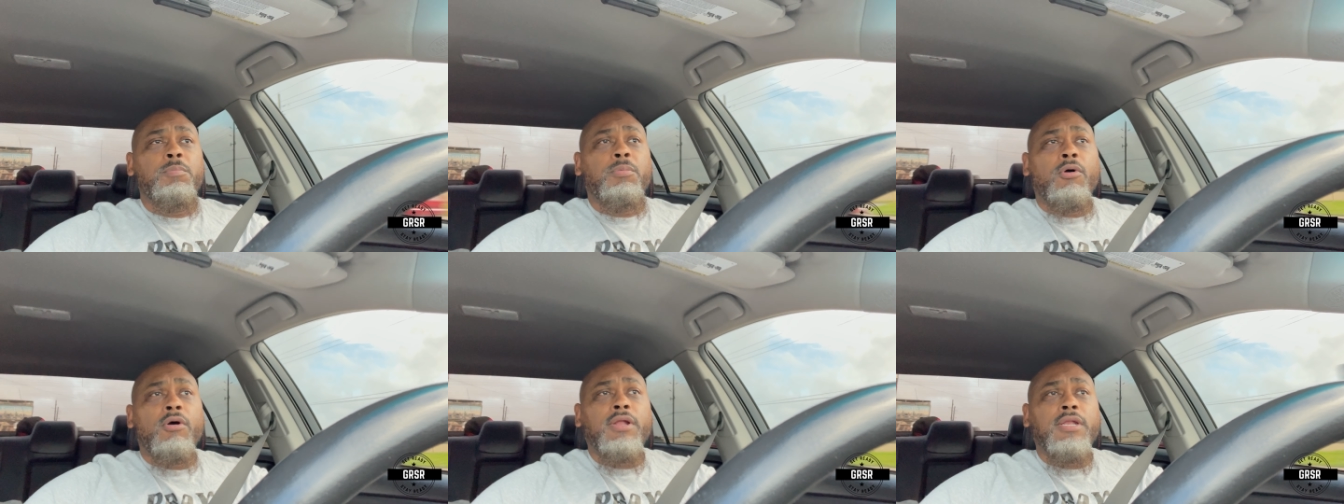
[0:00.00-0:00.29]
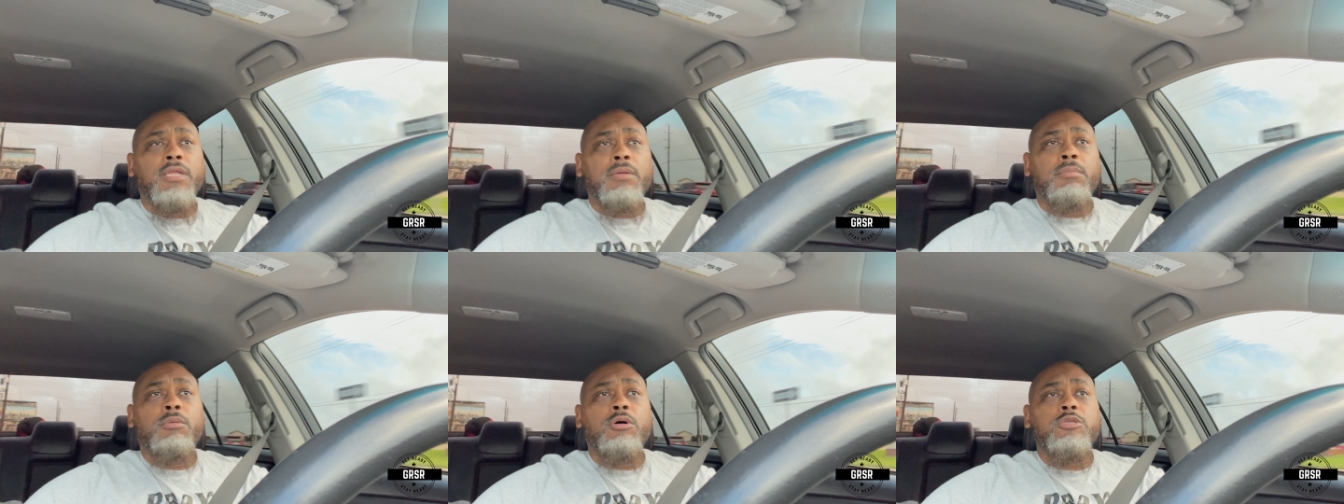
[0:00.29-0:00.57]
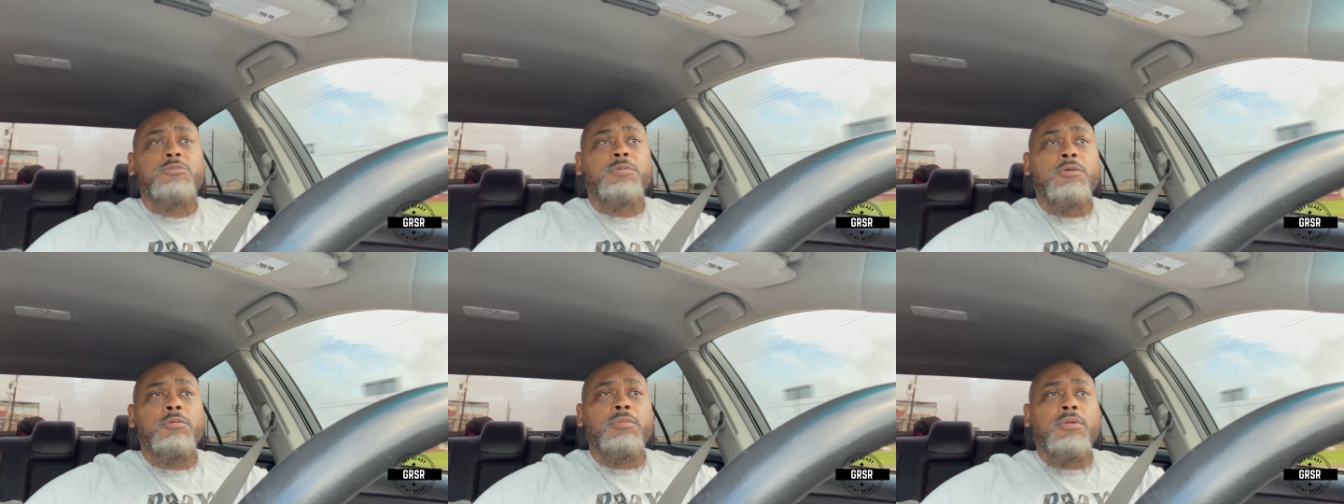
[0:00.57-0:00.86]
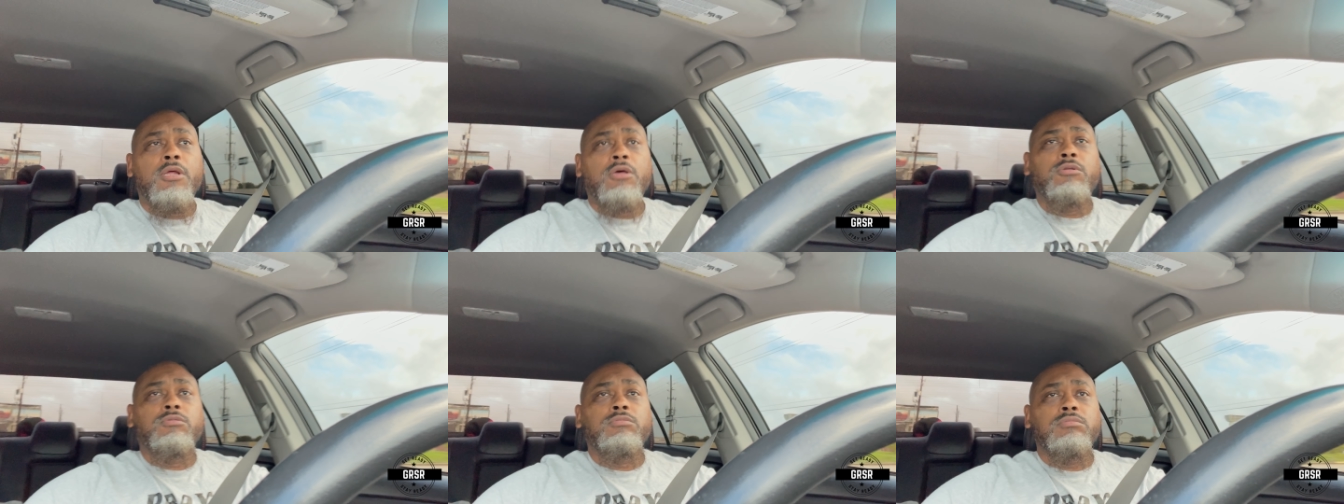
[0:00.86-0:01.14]
part that most people
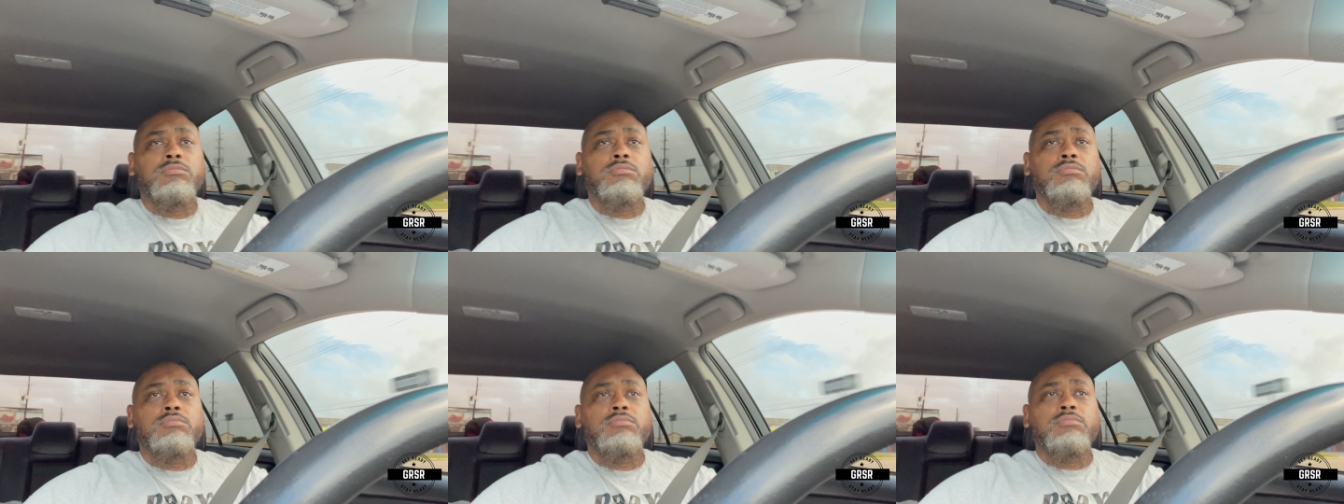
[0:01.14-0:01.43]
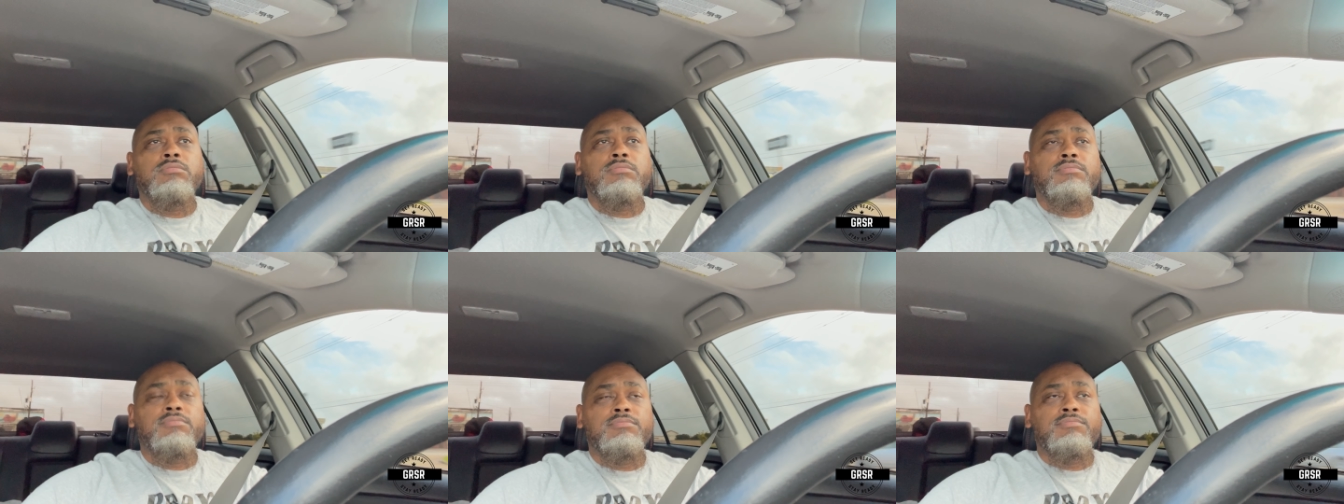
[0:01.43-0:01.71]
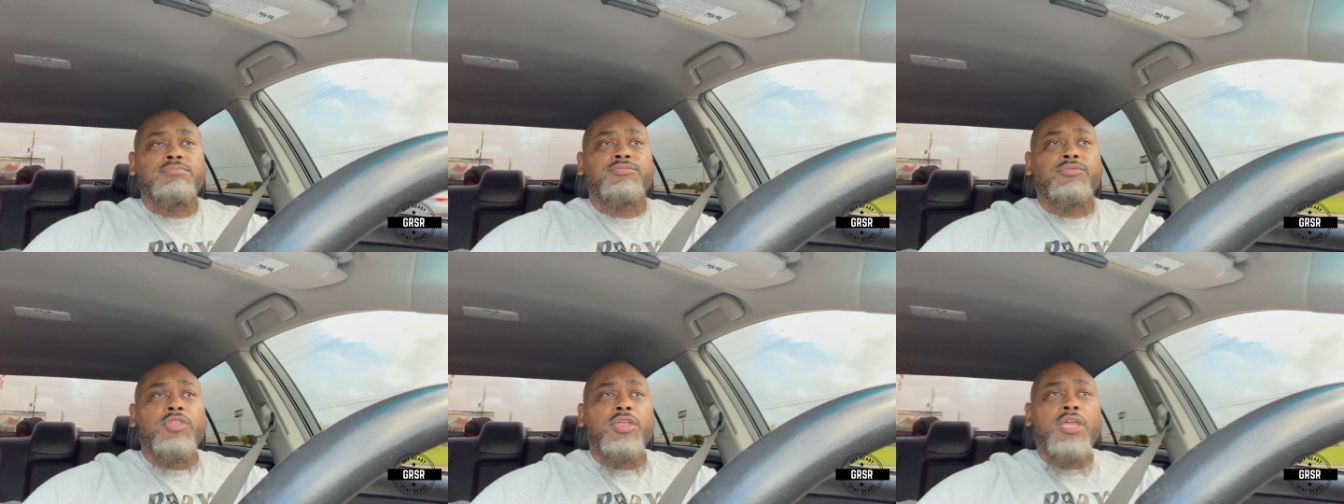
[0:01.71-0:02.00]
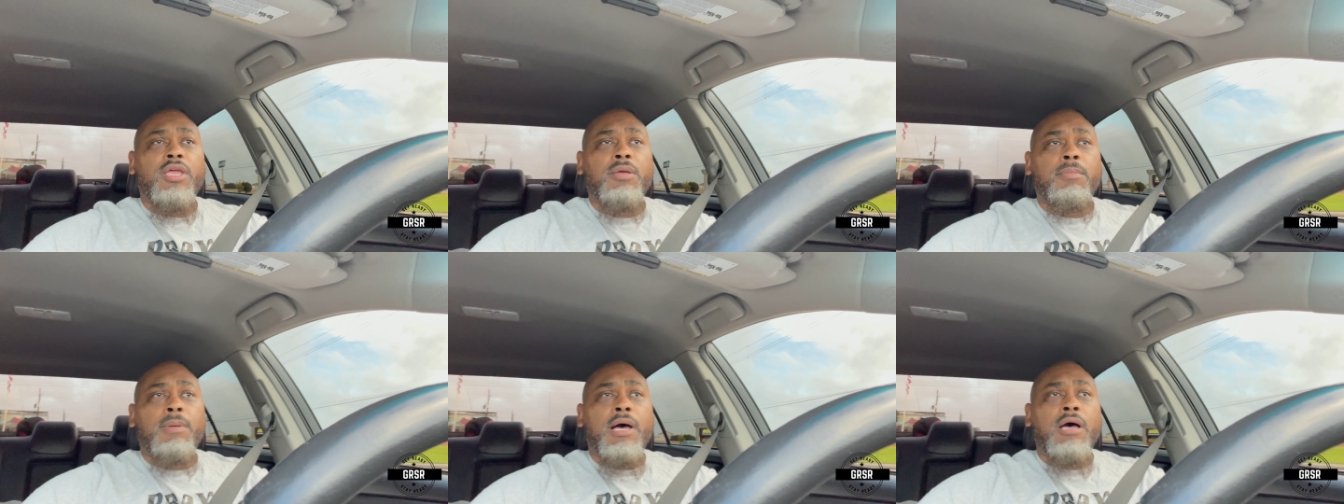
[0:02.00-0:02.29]
don't
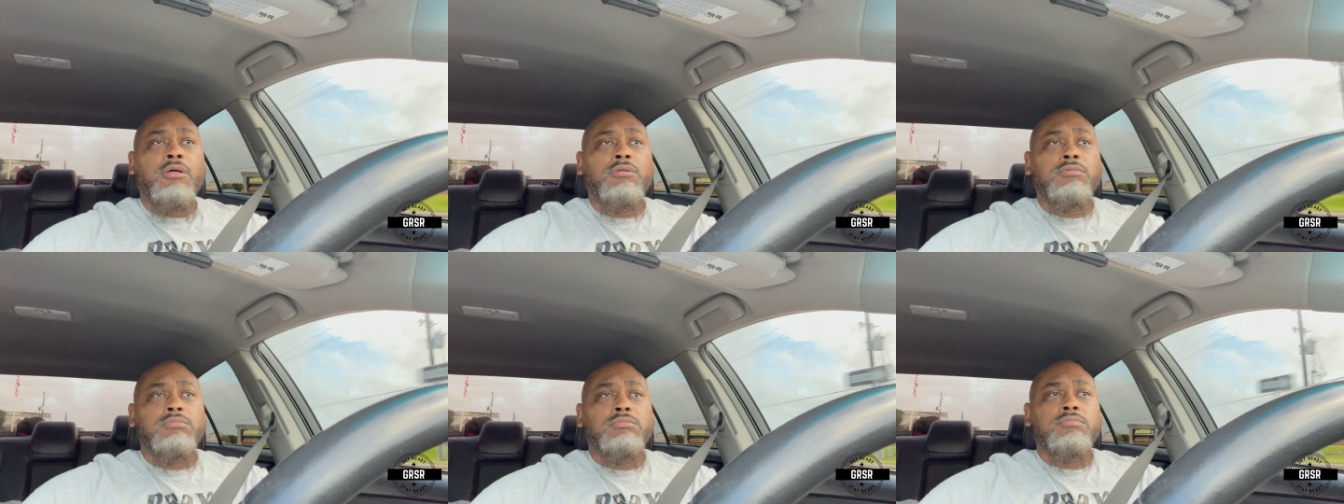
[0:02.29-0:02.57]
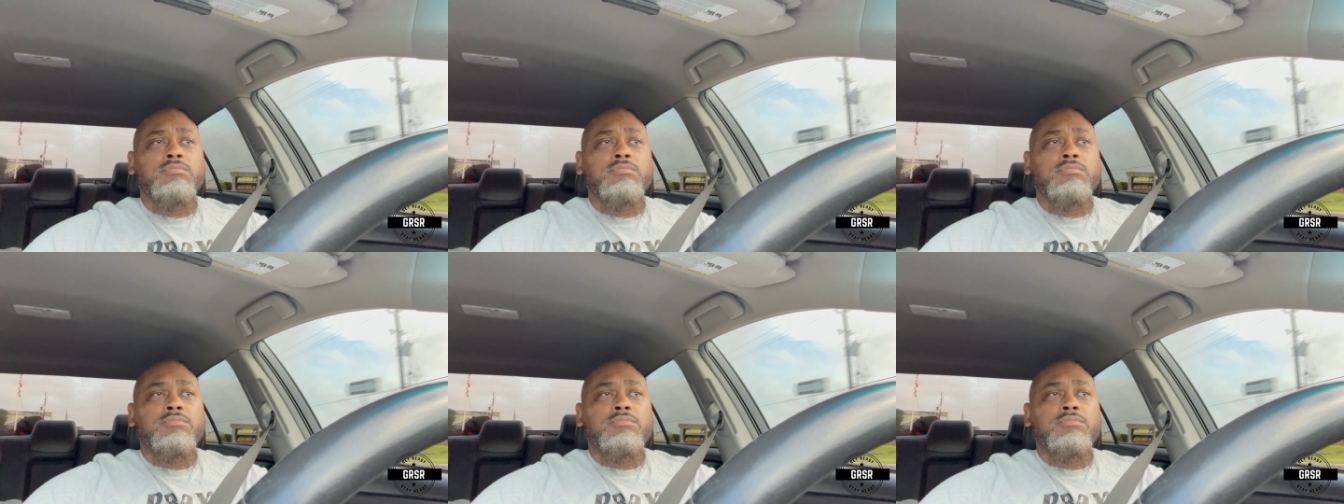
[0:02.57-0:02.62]
think about